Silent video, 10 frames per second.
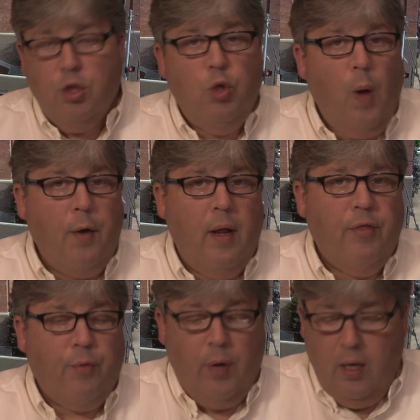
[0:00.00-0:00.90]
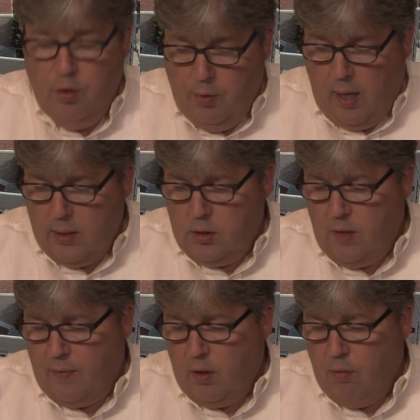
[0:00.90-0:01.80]
203 new cases
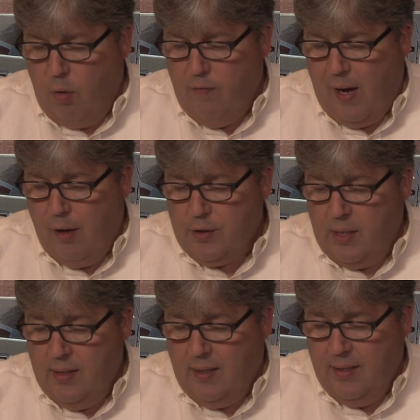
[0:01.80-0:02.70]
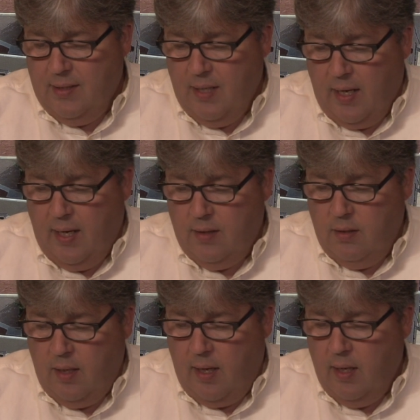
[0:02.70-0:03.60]
of the coronavirus in Kentucky
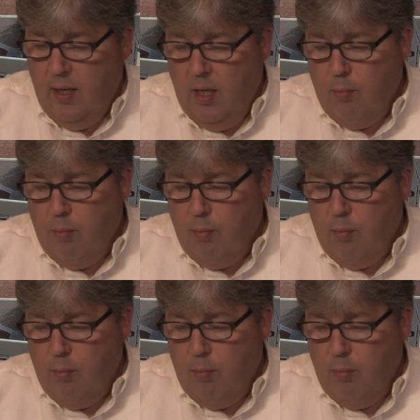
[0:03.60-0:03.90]
today,